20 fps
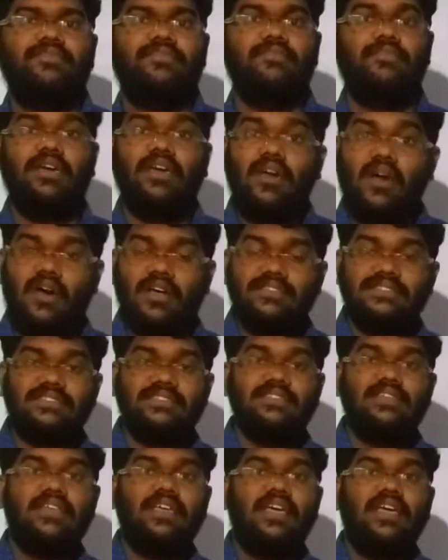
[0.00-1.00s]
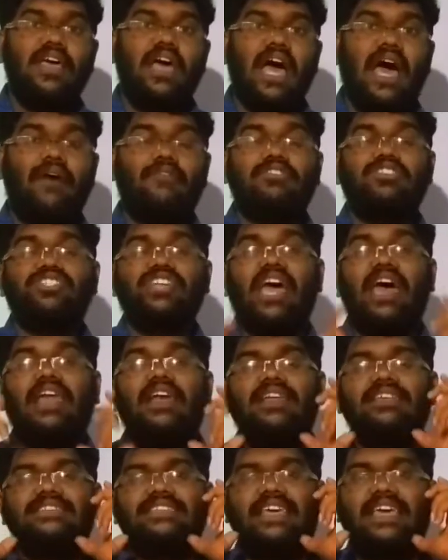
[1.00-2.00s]
because our channel
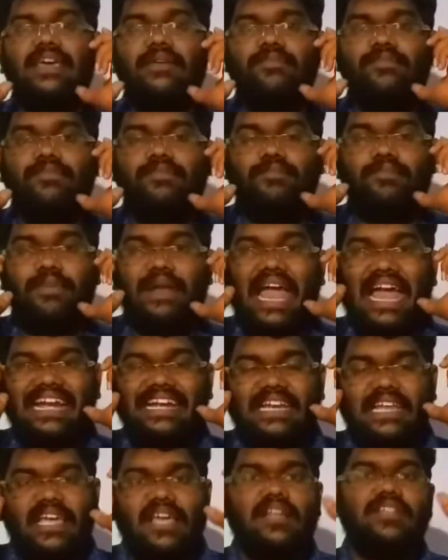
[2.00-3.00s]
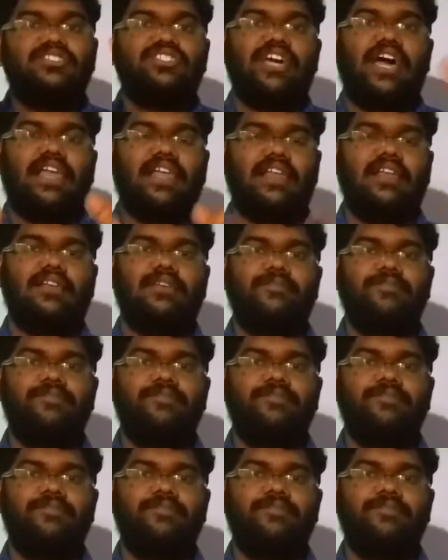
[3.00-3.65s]
is a practical channel.